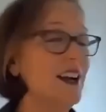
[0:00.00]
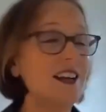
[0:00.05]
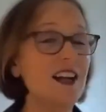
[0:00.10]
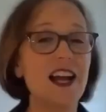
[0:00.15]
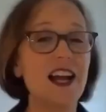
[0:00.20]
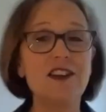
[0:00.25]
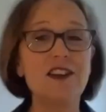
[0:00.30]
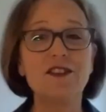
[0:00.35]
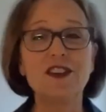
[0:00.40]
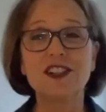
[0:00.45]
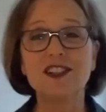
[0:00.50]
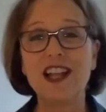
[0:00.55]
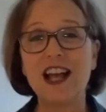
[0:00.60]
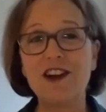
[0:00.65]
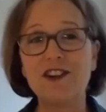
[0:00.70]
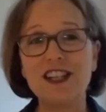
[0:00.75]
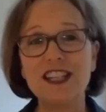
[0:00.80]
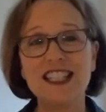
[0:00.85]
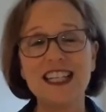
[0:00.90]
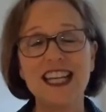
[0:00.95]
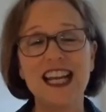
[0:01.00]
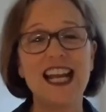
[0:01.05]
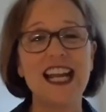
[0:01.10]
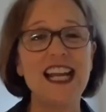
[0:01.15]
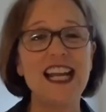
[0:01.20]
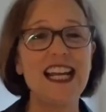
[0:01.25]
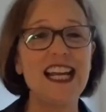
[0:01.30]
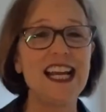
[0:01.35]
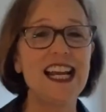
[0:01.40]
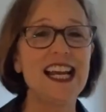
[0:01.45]
kind of a cloudy
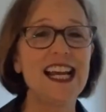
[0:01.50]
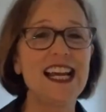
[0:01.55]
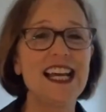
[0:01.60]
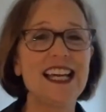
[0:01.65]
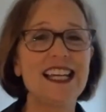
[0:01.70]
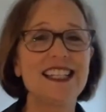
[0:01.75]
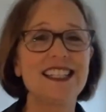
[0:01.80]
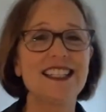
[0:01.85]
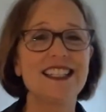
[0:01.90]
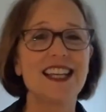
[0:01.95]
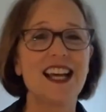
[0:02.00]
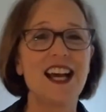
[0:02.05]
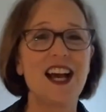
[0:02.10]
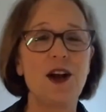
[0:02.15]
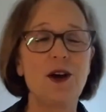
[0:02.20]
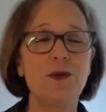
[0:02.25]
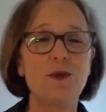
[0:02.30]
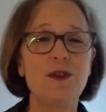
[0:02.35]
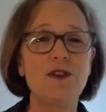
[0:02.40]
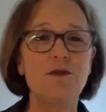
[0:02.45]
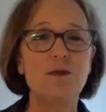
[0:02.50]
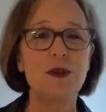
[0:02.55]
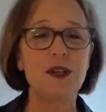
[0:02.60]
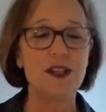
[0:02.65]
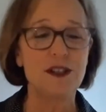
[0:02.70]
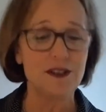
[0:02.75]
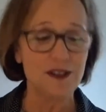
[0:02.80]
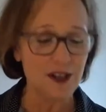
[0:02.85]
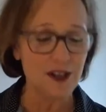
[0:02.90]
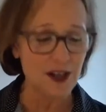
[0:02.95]
day, and we've
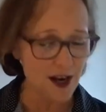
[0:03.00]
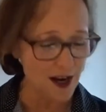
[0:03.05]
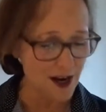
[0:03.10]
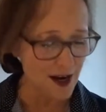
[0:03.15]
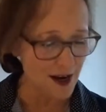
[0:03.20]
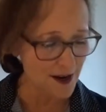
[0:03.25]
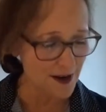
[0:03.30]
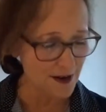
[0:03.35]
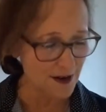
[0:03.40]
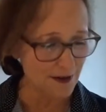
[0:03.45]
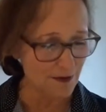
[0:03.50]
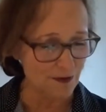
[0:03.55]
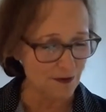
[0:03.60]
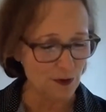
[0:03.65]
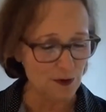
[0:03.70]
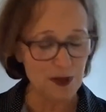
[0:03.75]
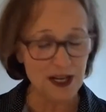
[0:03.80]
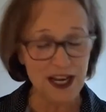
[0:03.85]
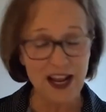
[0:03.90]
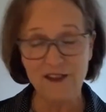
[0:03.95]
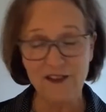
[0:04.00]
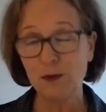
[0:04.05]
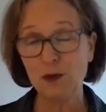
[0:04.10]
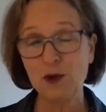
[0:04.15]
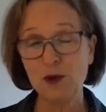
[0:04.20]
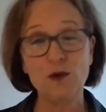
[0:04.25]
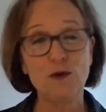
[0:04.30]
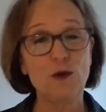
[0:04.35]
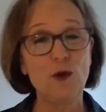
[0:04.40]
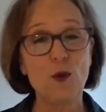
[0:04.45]
been having
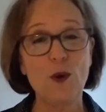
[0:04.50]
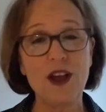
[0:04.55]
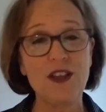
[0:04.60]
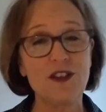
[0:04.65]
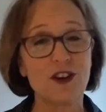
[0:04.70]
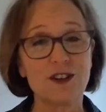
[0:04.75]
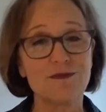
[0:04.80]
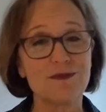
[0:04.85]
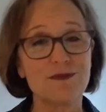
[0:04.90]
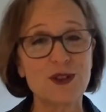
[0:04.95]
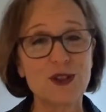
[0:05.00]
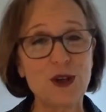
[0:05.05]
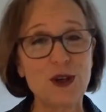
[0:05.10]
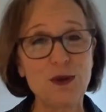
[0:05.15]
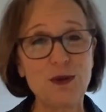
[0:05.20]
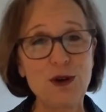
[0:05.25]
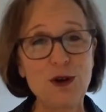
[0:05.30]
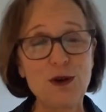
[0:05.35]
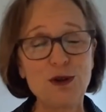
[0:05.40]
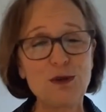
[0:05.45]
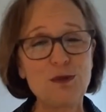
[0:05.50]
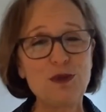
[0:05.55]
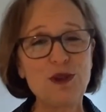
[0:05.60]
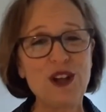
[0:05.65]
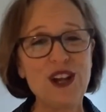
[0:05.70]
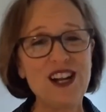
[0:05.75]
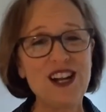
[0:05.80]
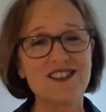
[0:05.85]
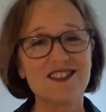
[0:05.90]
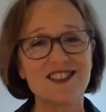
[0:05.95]
beautiful weather, so no
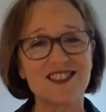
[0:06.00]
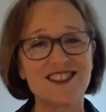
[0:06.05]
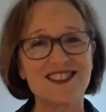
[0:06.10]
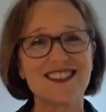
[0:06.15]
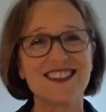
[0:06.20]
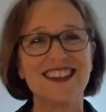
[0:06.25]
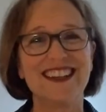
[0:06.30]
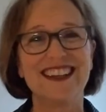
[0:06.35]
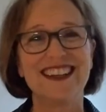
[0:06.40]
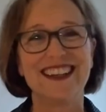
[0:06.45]
complaints.